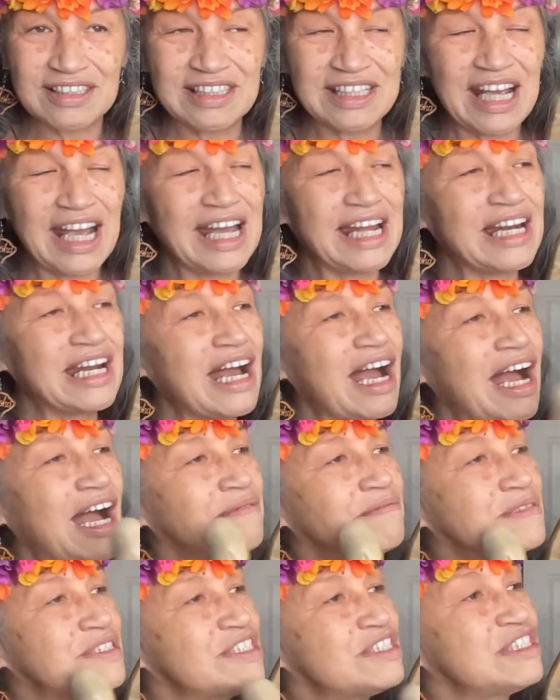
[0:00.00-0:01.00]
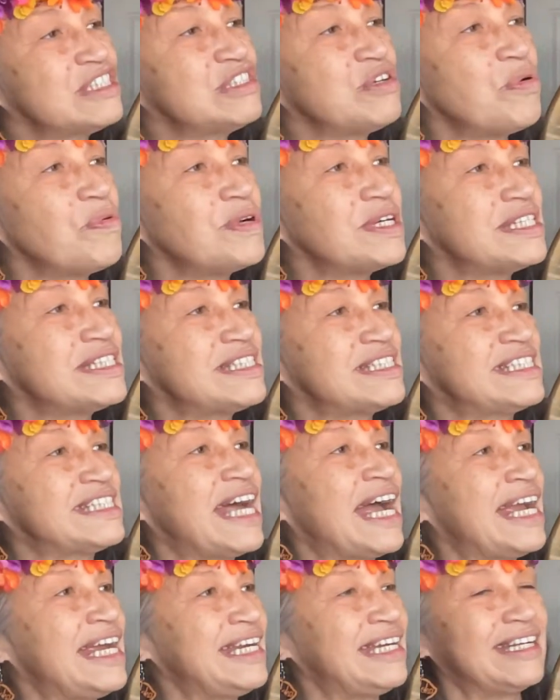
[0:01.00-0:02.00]
And I'm so
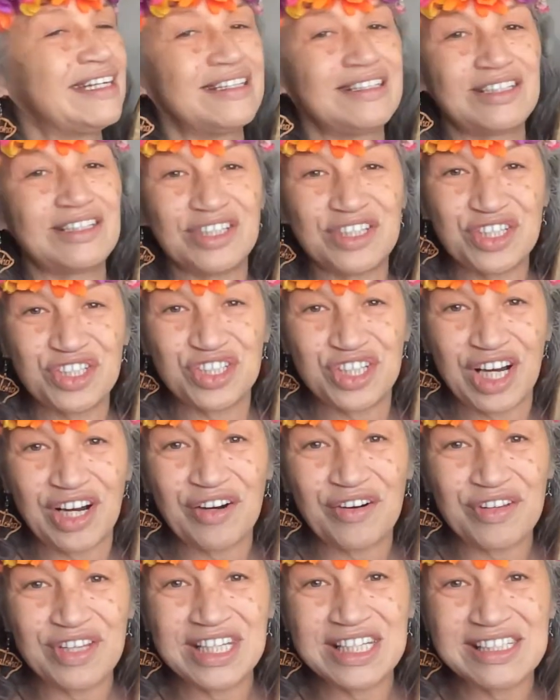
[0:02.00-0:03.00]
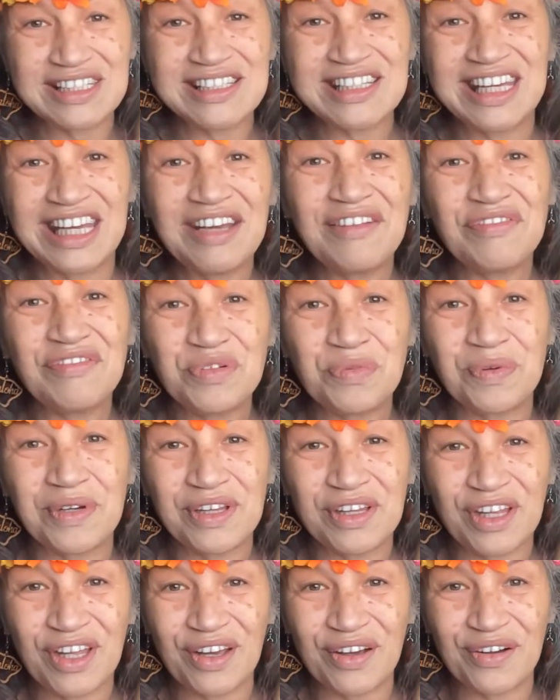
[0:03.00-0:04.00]
excited to share this gift
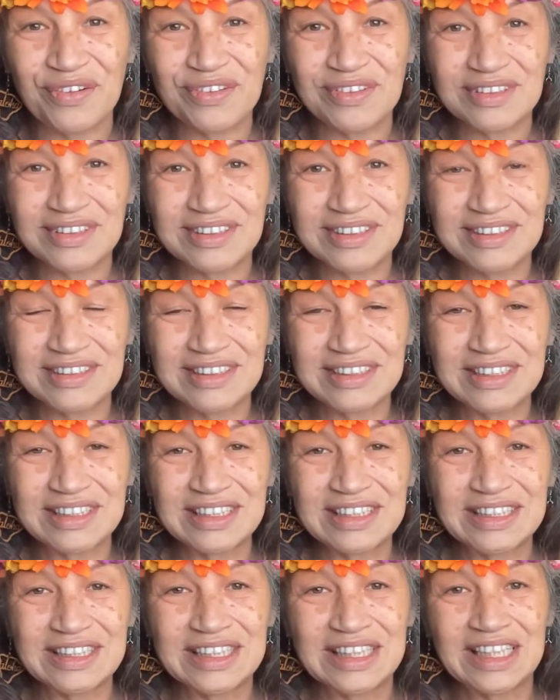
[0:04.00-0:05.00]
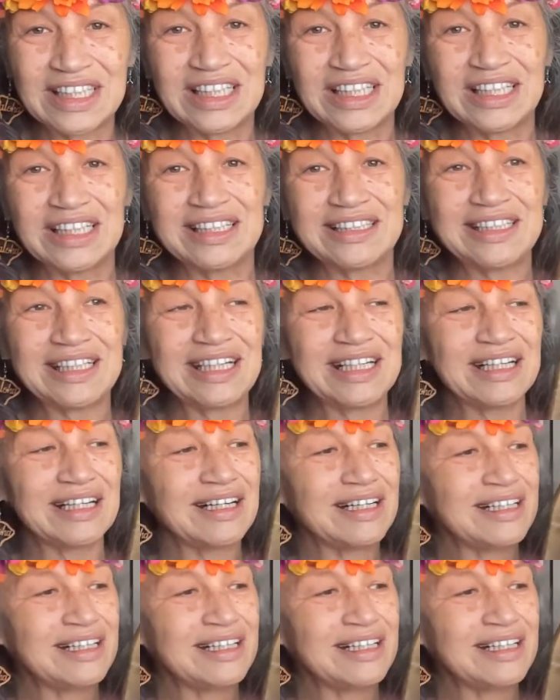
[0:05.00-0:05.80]
with you, to